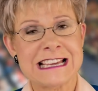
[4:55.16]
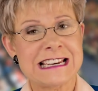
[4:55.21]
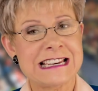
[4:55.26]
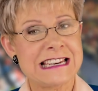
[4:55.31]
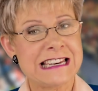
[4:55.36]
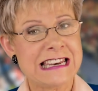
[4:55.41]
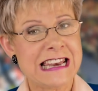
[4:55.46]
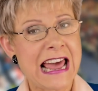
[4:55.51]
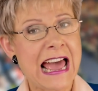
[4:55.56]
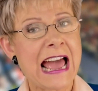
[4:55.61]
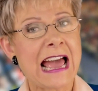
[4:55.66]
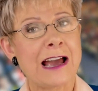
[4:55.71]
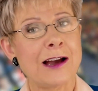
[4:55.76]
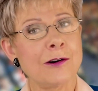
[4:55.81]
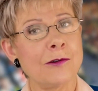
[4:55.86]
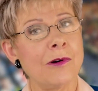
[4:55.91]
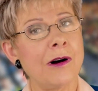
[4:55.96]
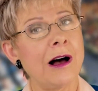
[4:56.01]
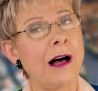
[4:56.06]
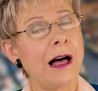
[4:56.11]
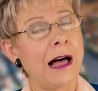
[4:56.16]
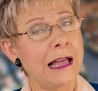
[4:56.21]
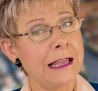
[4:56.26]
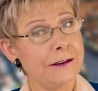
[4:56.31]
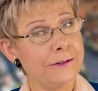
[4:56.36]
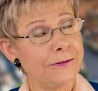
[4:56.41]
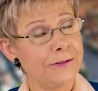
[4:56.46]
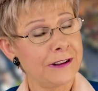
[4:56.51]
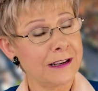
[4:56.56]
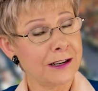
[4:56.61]
now I
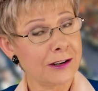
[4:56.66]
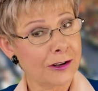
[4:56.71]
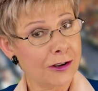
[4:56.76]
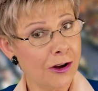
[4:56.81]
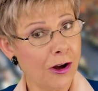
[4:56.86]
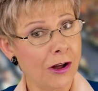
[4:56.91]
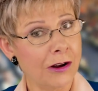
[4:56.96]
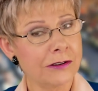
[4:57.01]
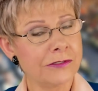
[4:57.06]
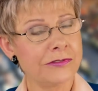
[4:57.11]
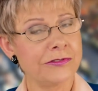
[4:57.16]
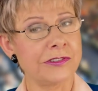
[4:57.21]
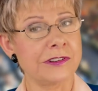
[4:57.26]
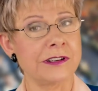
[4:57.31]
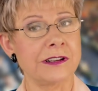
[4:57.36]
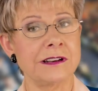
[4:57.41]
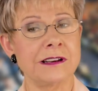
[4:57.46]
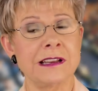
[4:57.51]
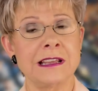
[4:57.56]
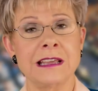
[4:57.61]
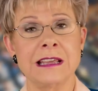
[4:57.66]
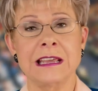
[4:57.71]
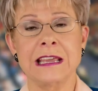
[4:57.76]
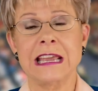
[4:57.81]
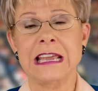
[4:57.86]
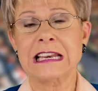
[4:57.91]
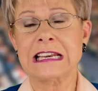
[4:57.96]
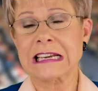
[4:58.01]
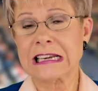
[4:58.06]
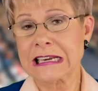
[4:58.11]
feel confident
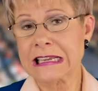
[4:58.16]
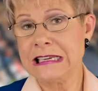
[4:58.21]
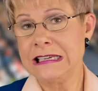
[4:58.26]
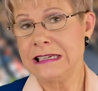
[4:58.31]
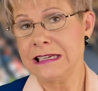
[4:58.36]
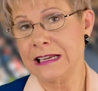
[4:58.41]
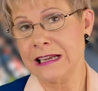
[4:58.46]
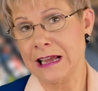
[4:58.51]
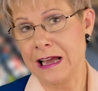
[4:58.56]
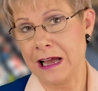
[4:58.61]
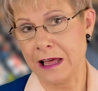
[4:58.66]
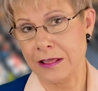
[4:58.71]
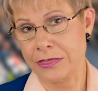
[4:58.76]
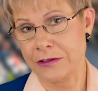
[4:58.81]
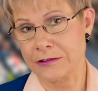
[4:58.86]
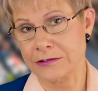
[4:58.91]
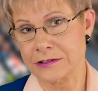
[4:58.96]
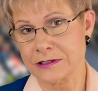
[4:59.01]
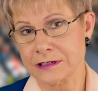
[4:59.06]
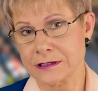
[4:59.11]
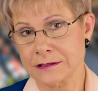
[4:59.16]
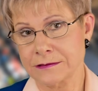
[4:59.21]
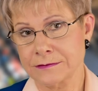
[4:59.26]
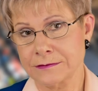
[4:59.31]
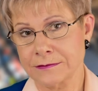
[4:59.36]
in leading others.